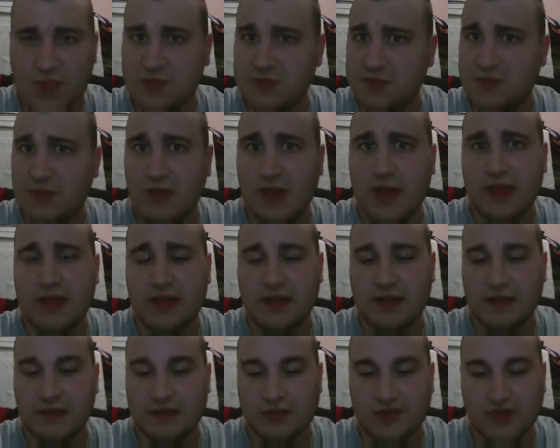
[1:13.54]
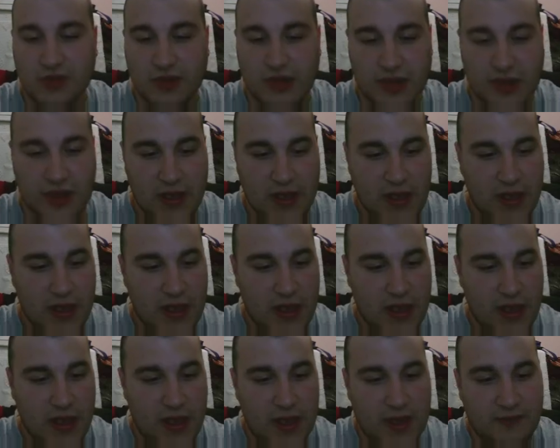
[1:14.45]
so I uh, enjoy it.
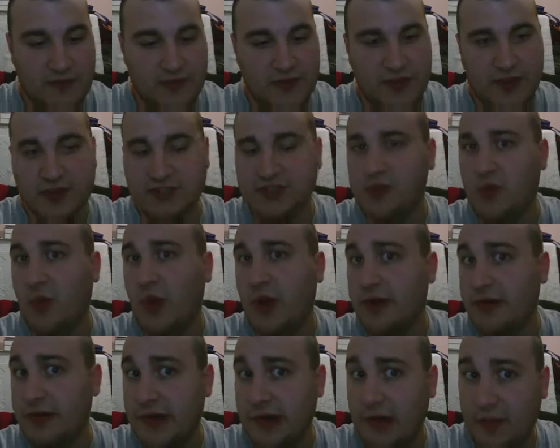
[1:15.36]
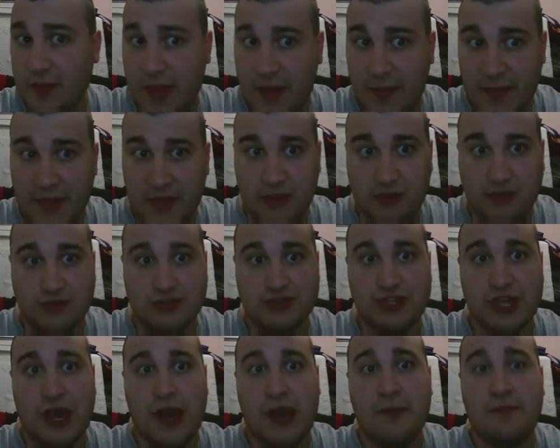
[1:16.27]
Um, for those that are wondering about my new
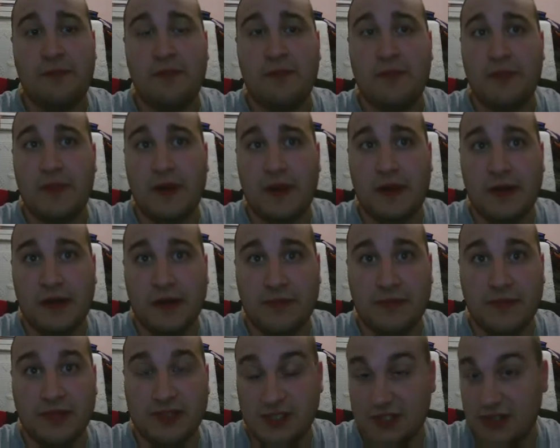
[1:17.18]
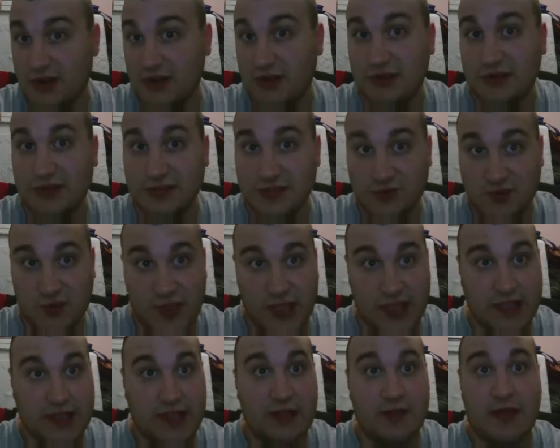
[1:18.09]
job, um, it started this
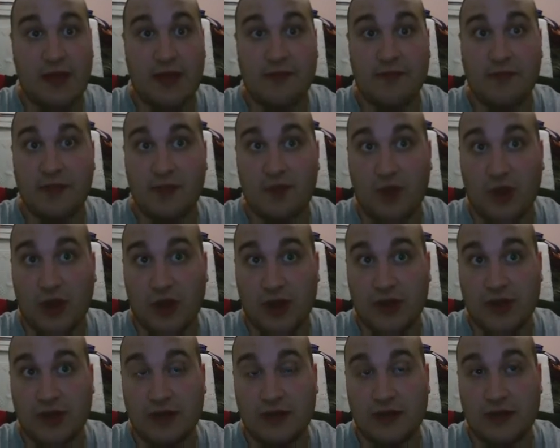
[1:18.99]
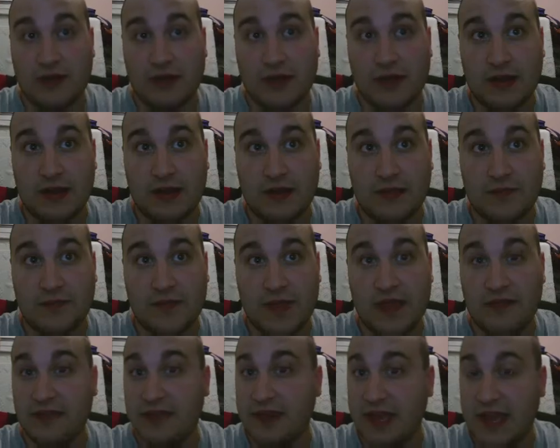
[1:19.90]
week. I, have been working uh,
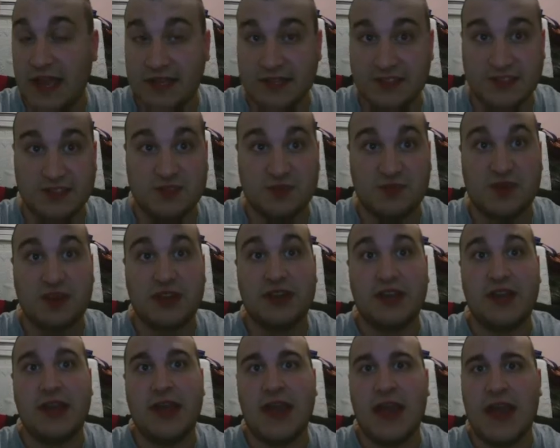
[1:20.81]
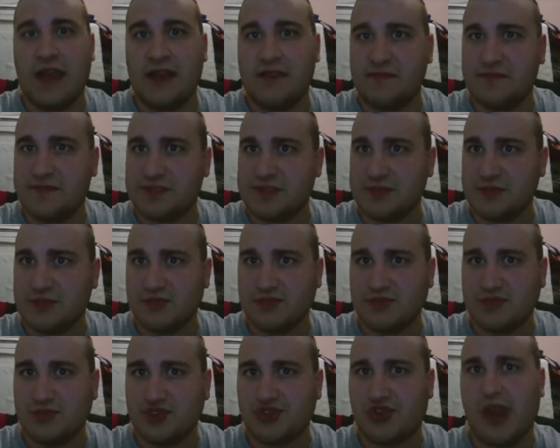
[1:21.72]
every day since Monday. I have
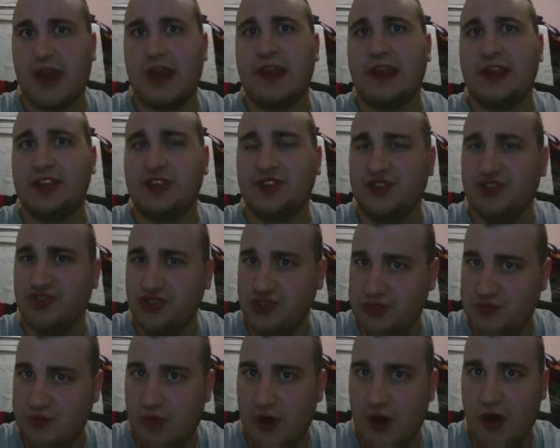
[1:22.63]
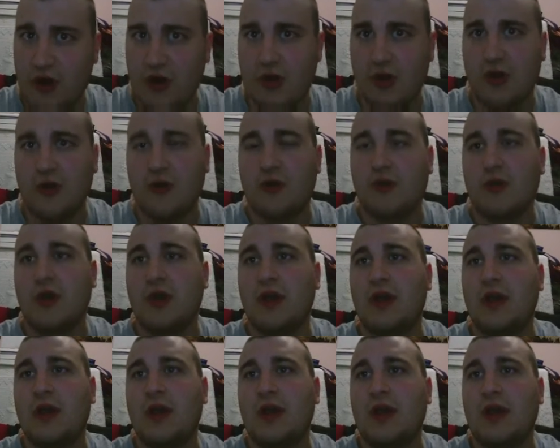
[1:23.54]
some training to do tomorrow.
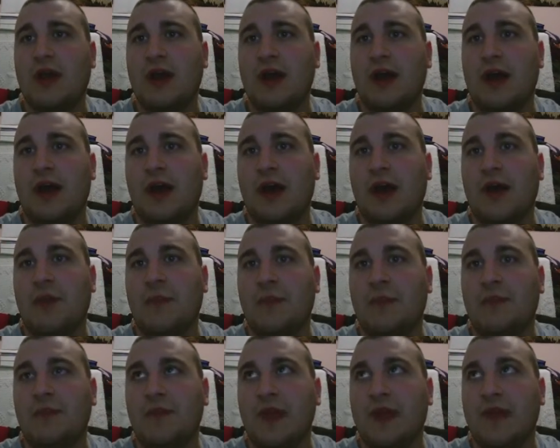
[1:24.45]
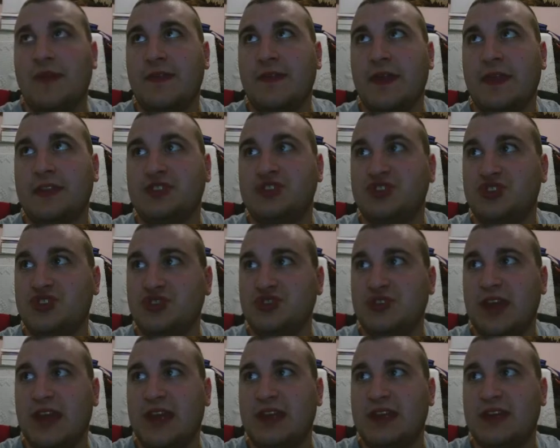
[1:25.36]
Um, and then
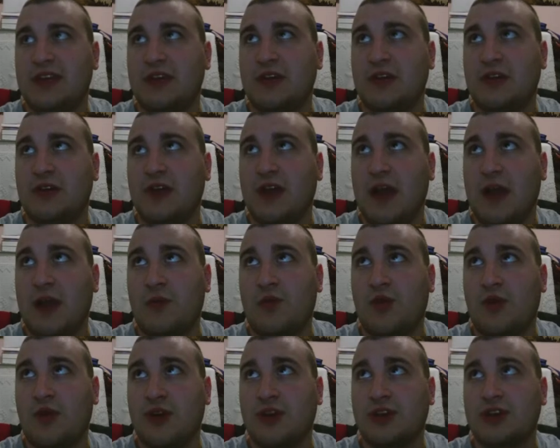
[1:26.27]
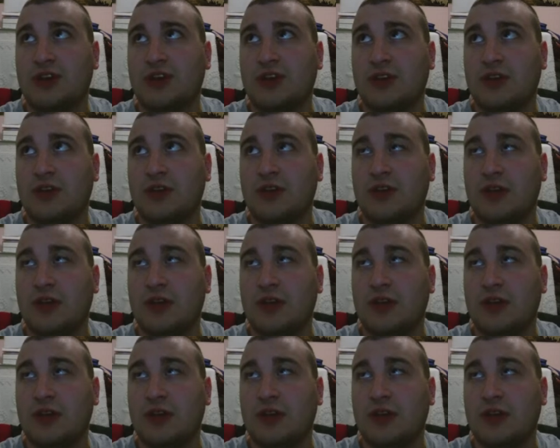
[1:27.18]
two day or I work,